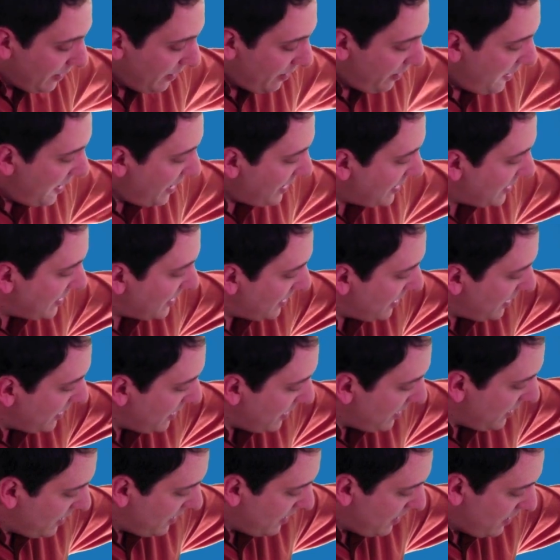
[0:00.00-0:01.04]
this.
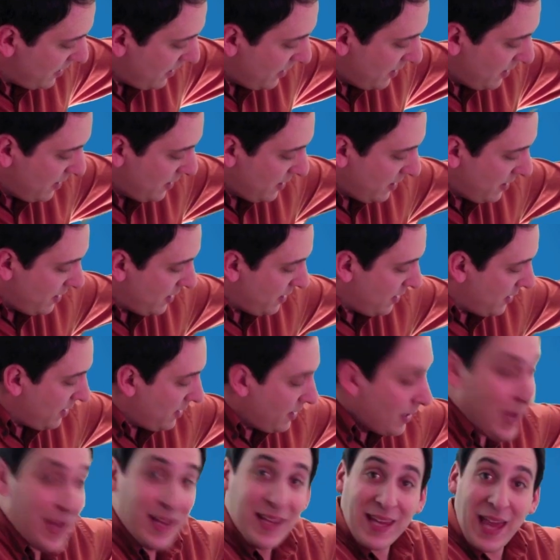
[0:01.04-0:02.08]

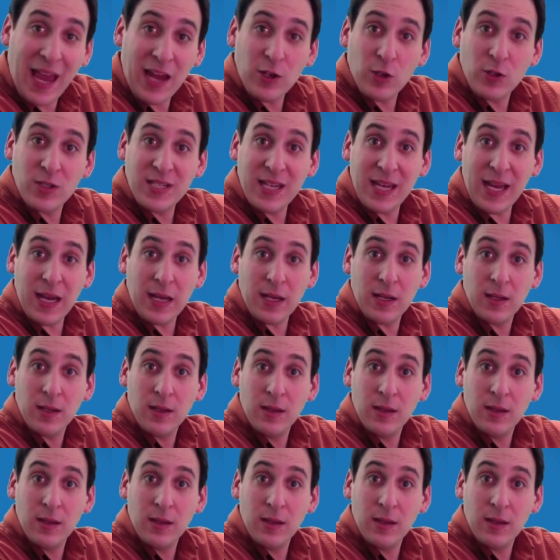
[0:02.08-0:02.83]
Can you see it?